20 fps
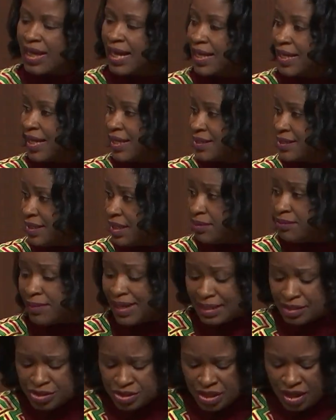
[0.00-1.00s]
In this
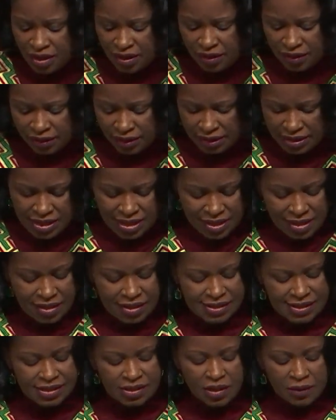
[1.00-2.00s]
case, as
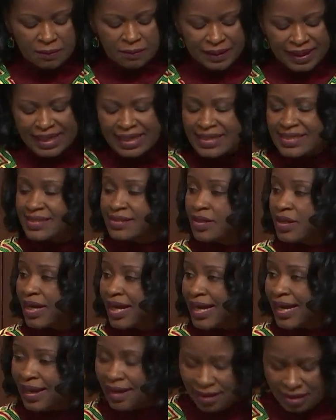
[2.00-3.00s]
for all
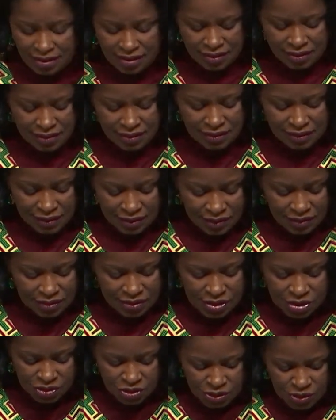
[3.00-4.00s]
large or
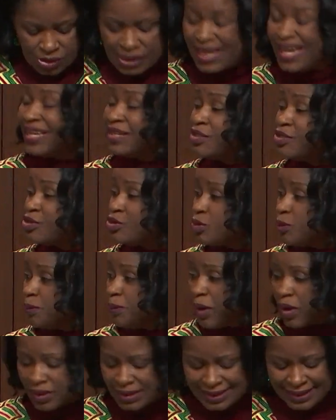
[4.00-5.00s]
major Canadian
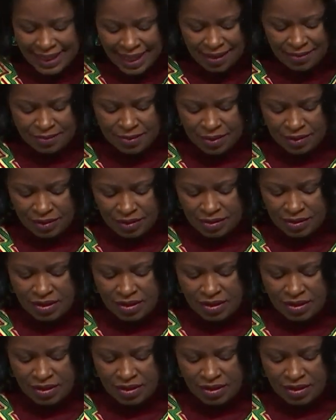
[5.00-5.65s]
institutions,